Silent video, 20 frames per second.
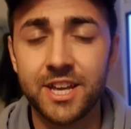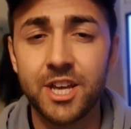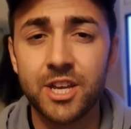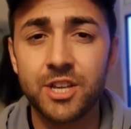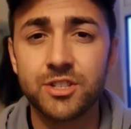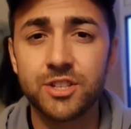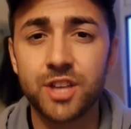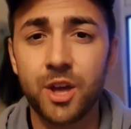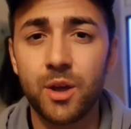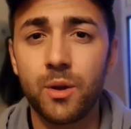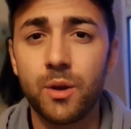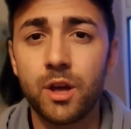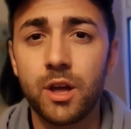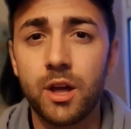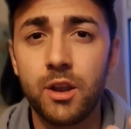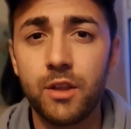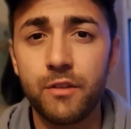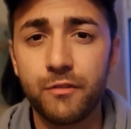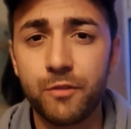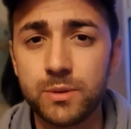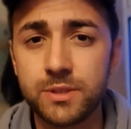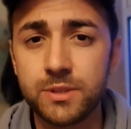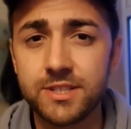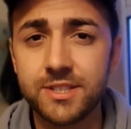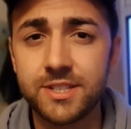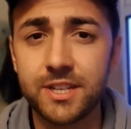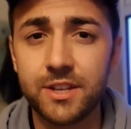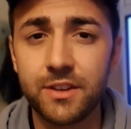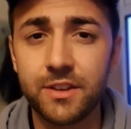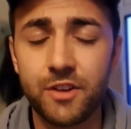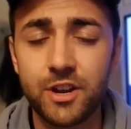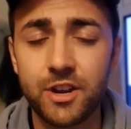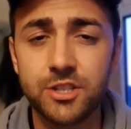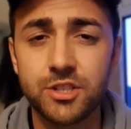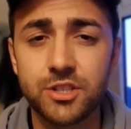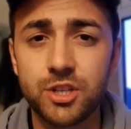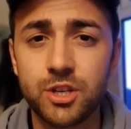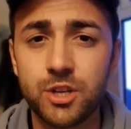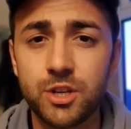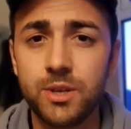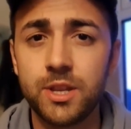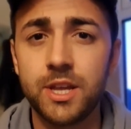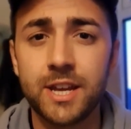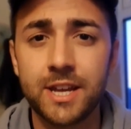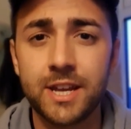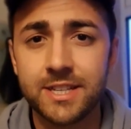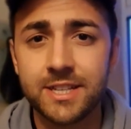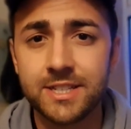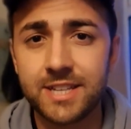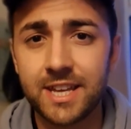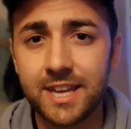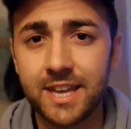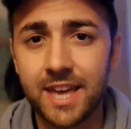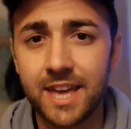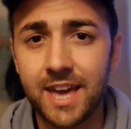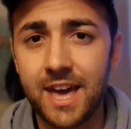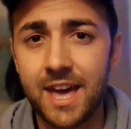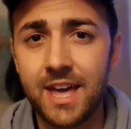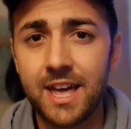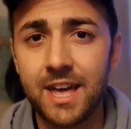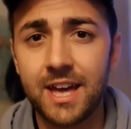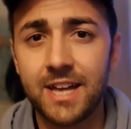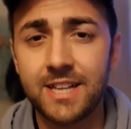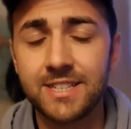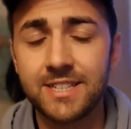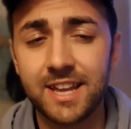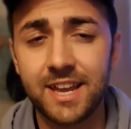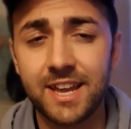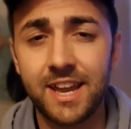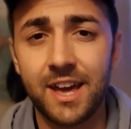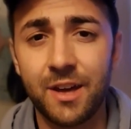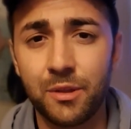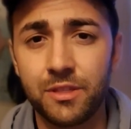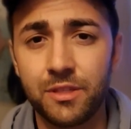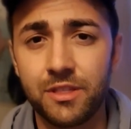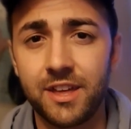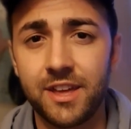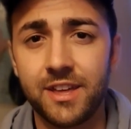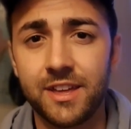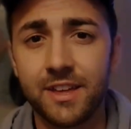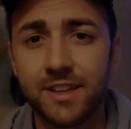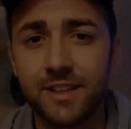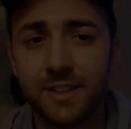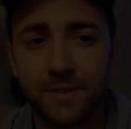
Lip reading: So I look forward to seeing you very soon. Take care and stay healthy.